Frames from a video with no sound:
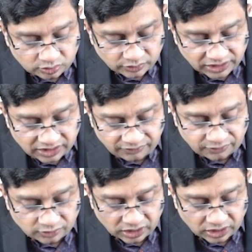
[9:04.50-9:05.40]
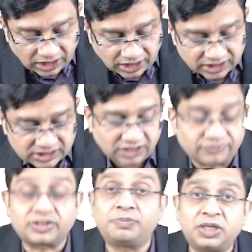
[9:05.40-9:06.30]
24 hours
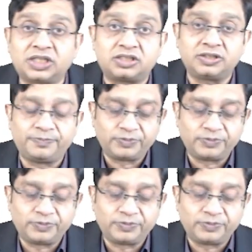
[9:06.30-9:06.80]
after birth.